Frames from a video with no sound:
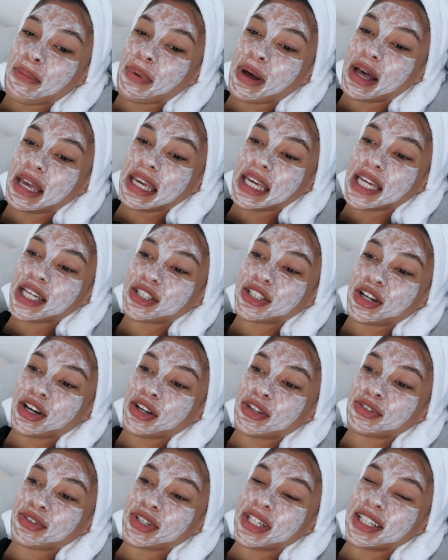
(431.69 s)
but each
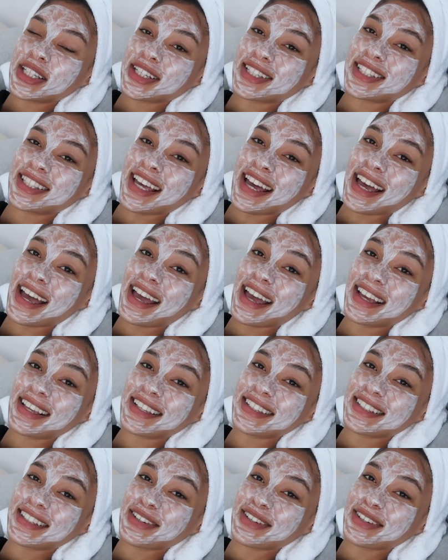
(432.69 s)
country does their eggs